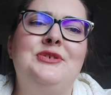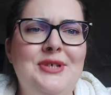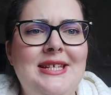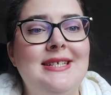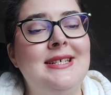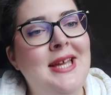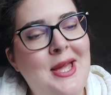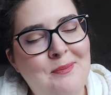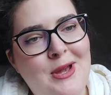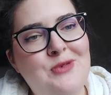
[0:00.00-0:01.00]
eat
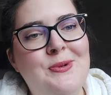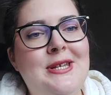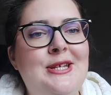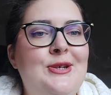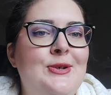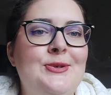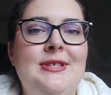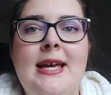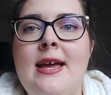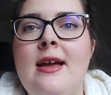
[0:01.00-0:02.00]
mashed potatoes,
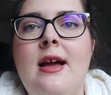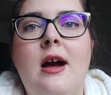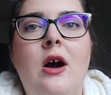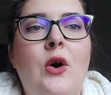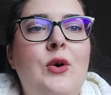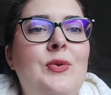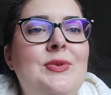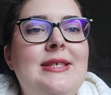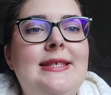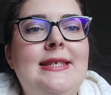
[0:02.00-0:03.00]

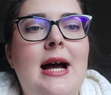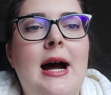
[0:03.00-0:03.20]
oats,